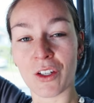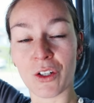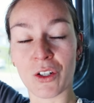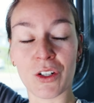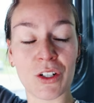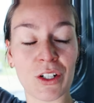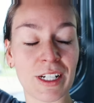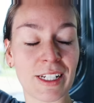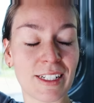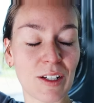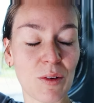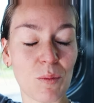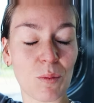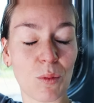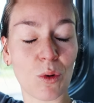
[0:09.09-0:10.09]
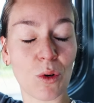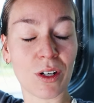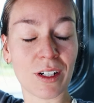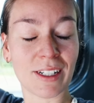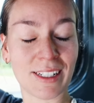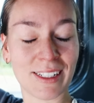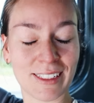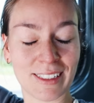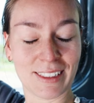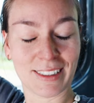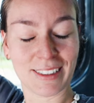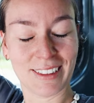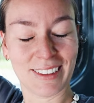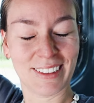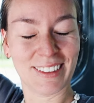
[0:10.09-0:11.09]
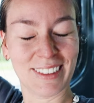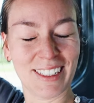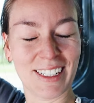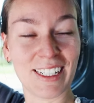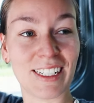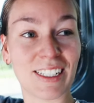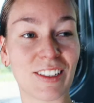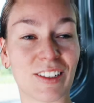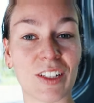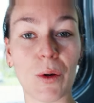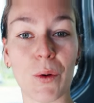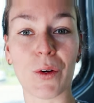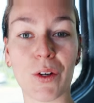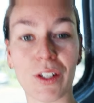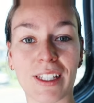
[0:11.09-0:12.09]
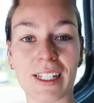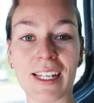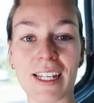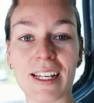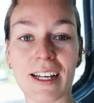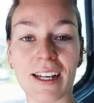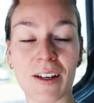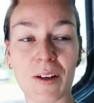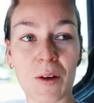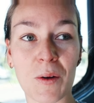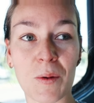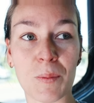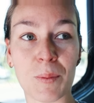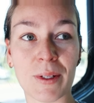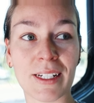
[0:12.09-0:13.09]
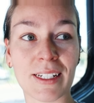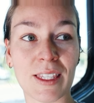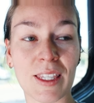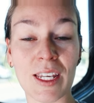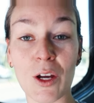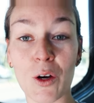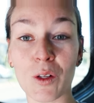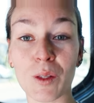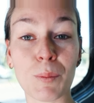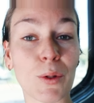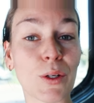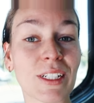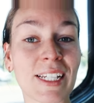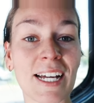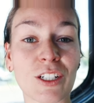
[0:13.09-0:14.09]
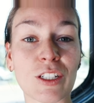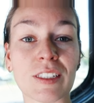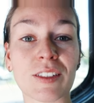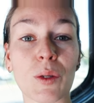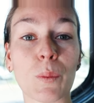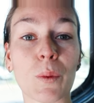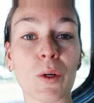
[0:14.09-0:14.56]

Good morning. It is so early, but the early bird catches the